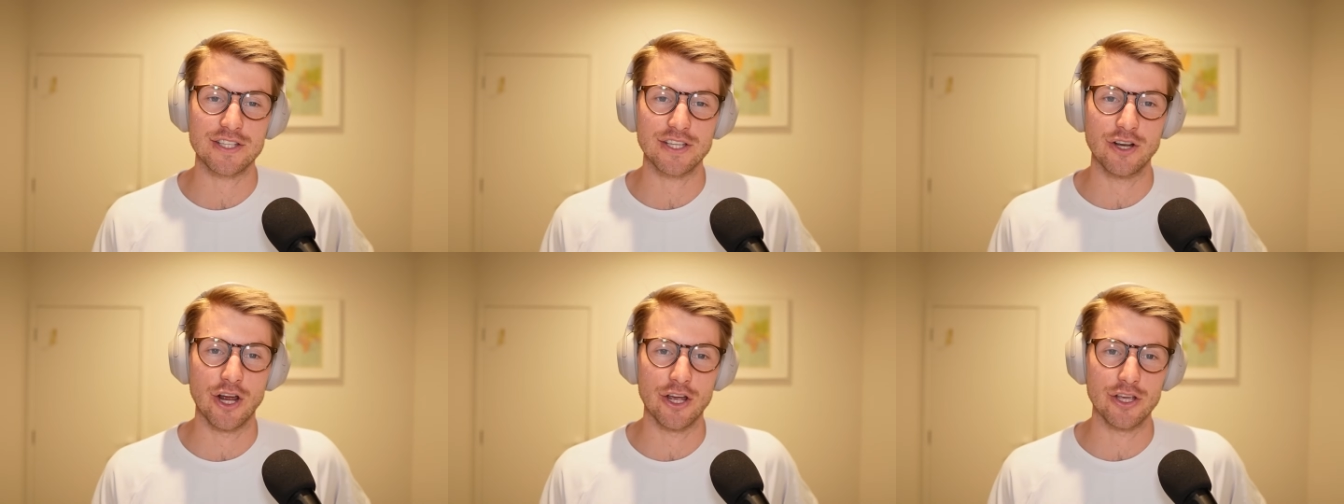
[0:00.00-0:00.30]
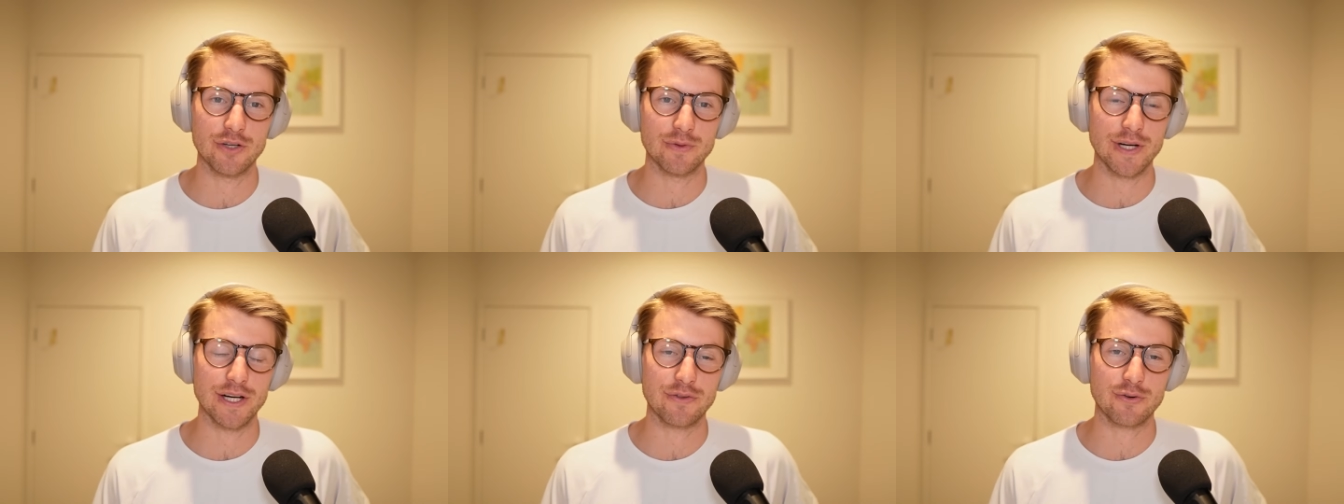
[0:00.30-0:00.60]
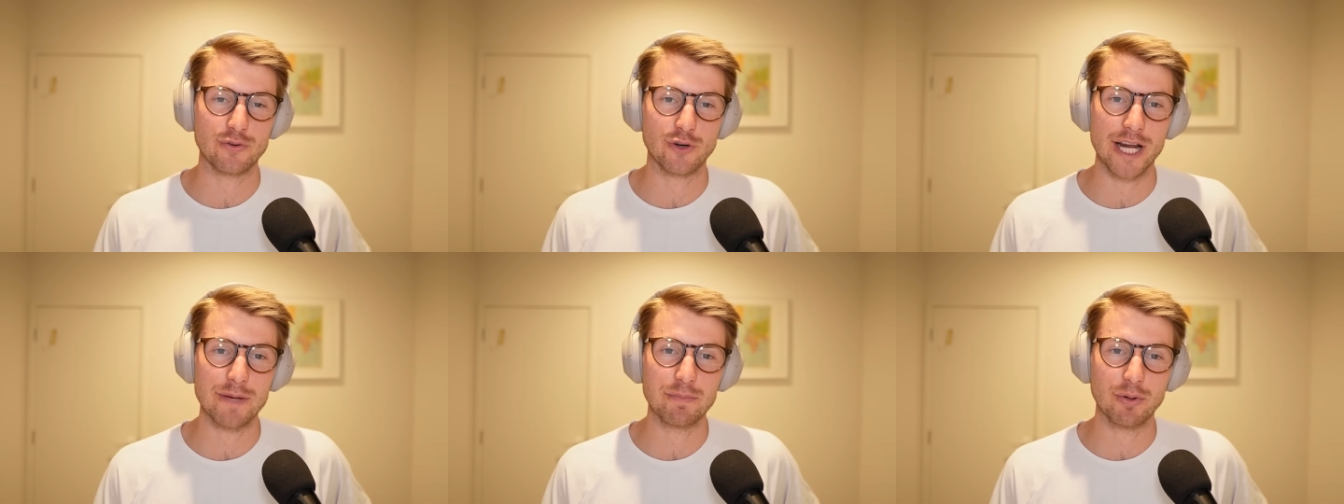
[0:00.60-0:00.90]
You read
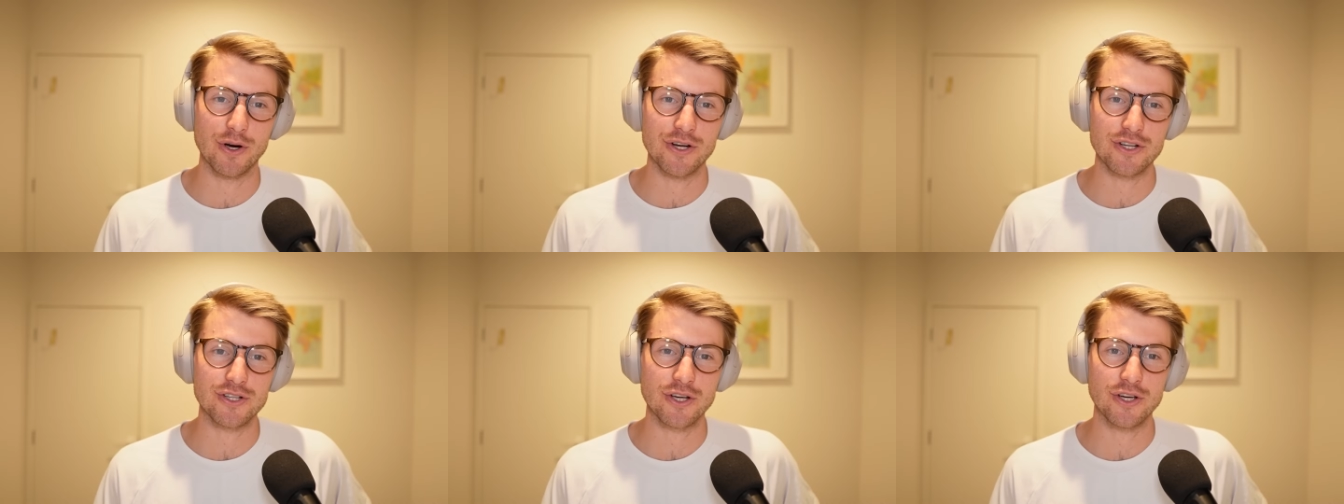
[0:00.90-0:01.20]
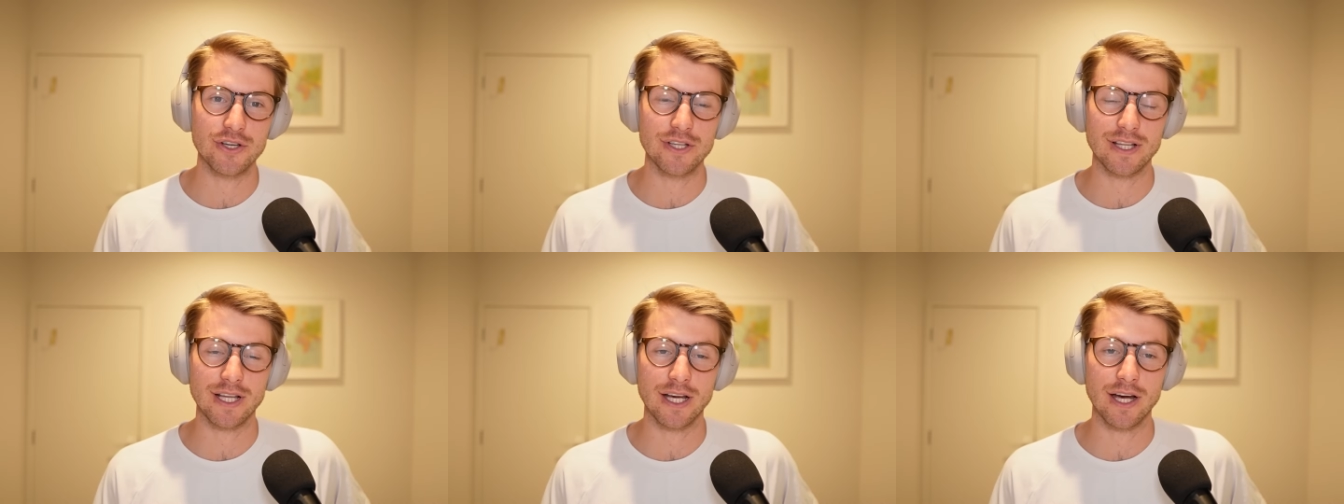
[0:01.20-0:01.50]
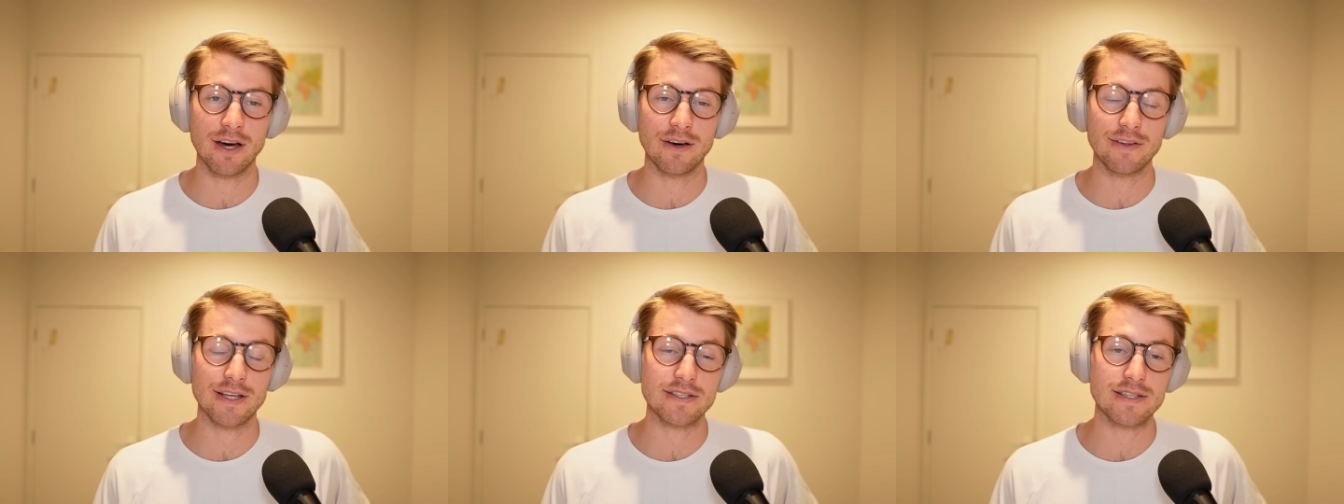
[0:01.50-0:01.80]
3.2, you're like,
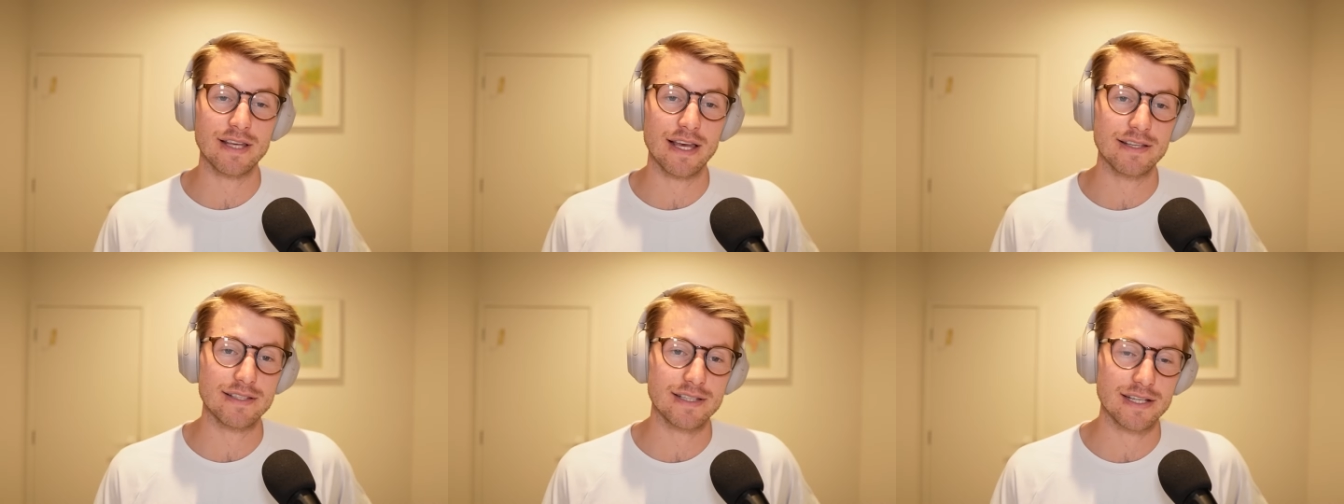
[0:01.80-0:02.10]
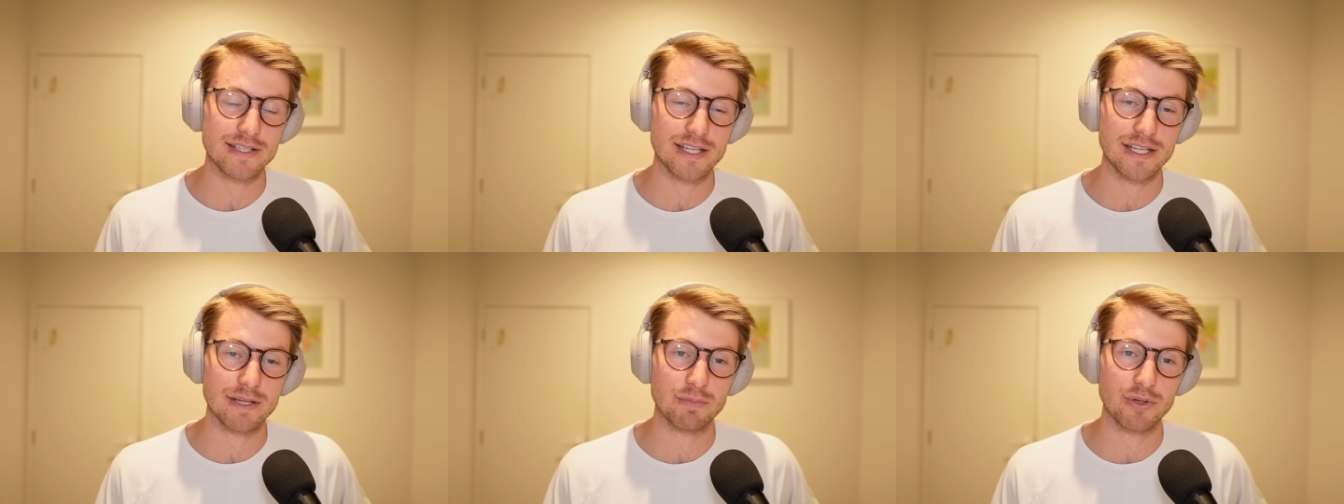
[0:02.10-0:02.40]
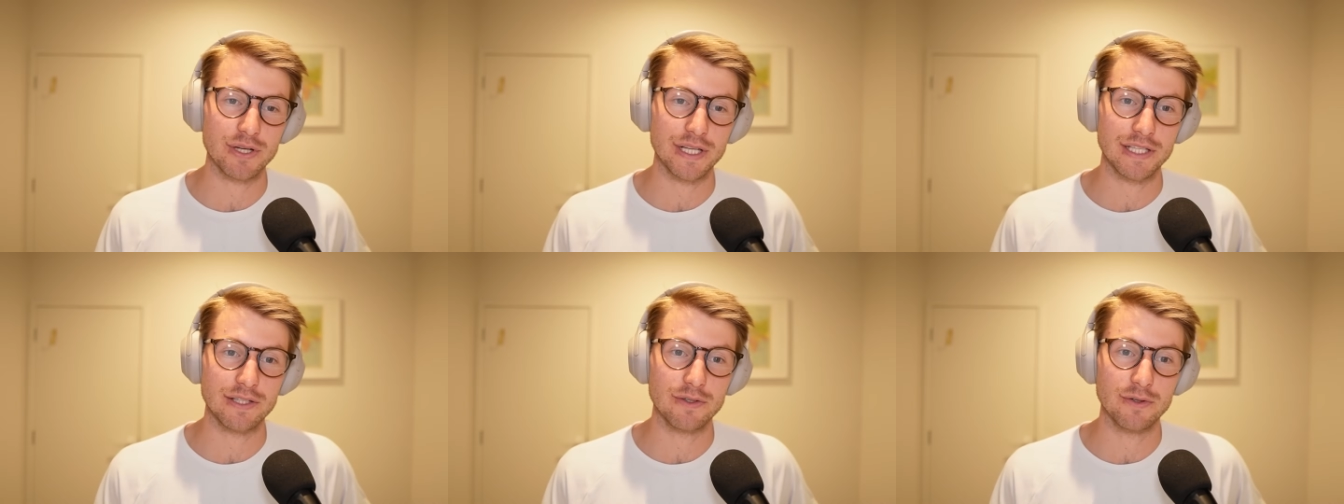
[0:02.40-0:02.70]
oh, that's actually
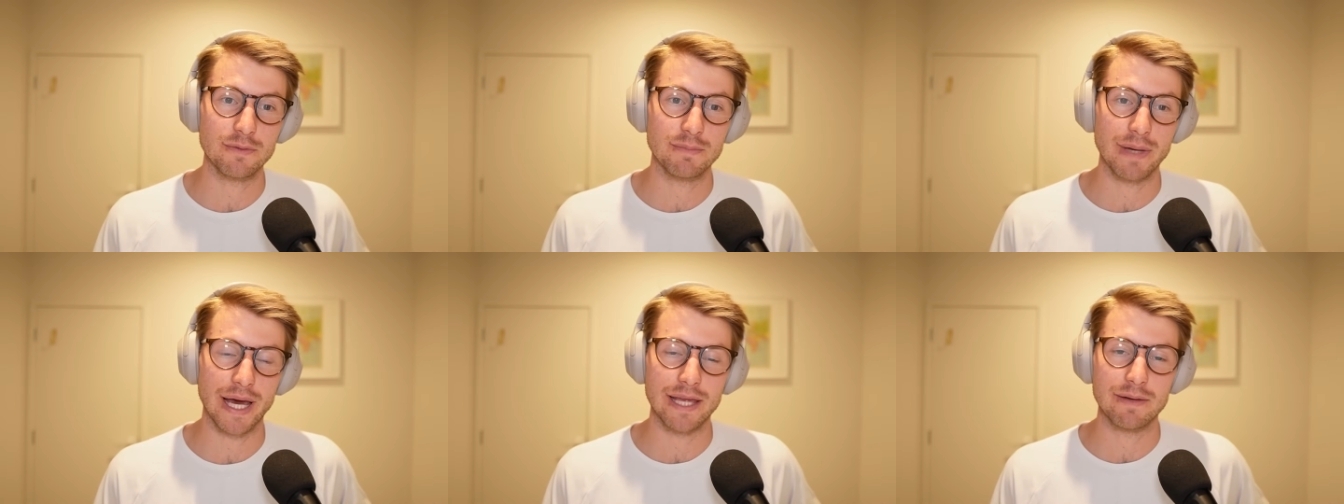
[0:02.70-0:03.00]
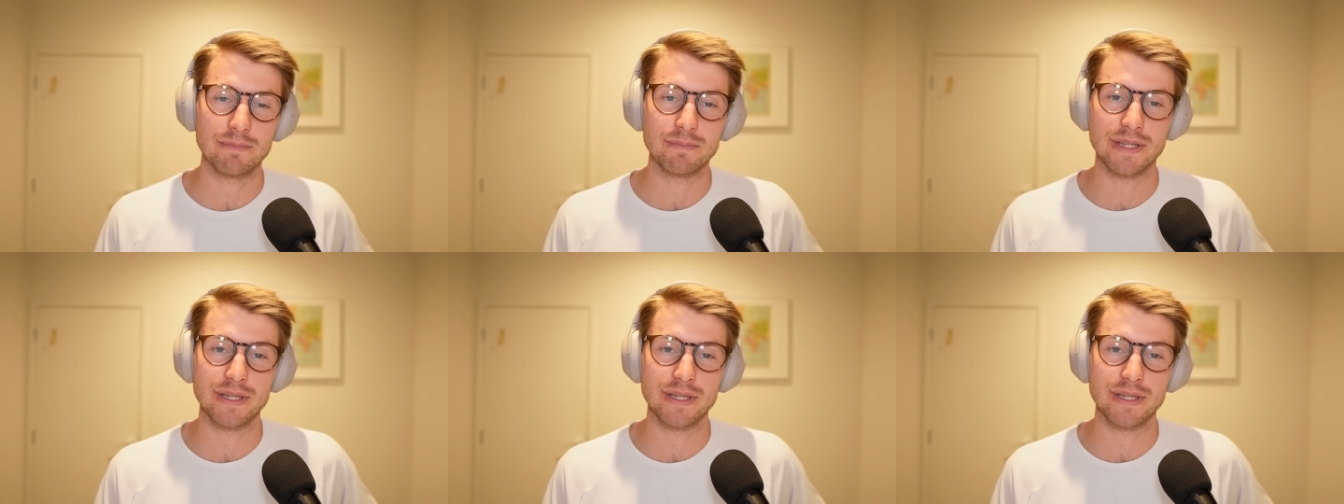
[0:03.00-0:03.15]
pretty good, mate.